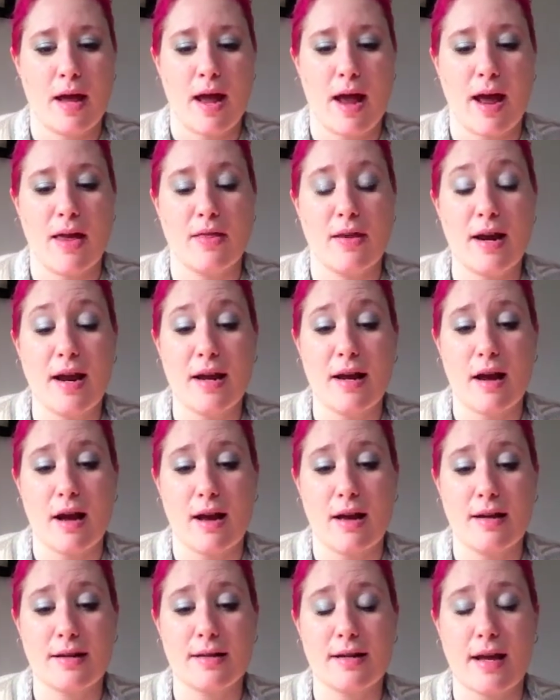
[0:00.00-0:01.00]
And then I
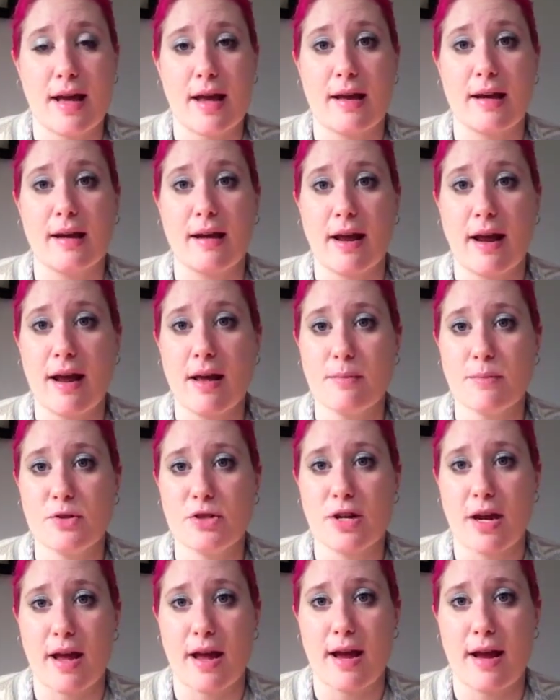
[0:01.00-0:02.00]
got a
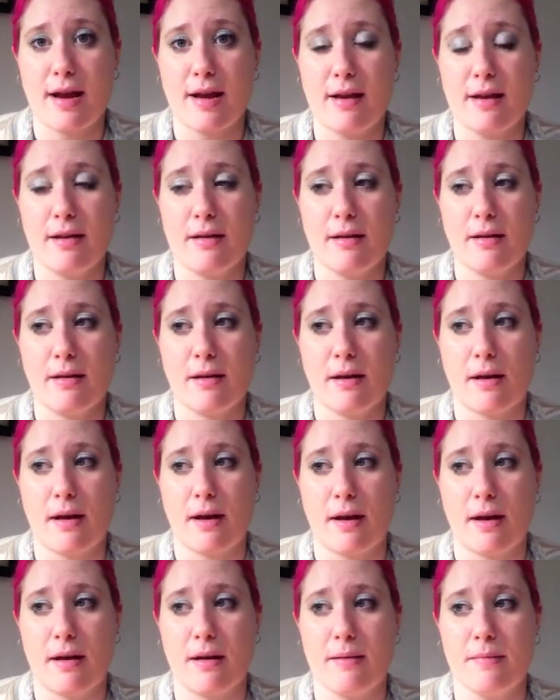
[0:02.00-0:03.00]
lampshade
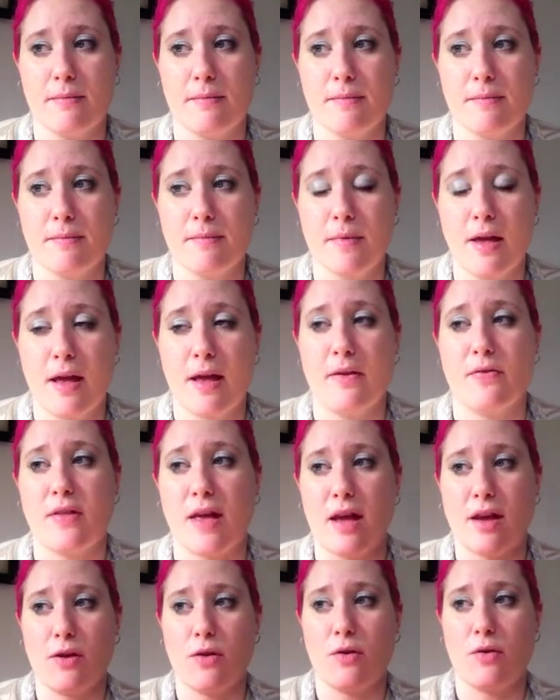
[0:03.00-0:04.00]
that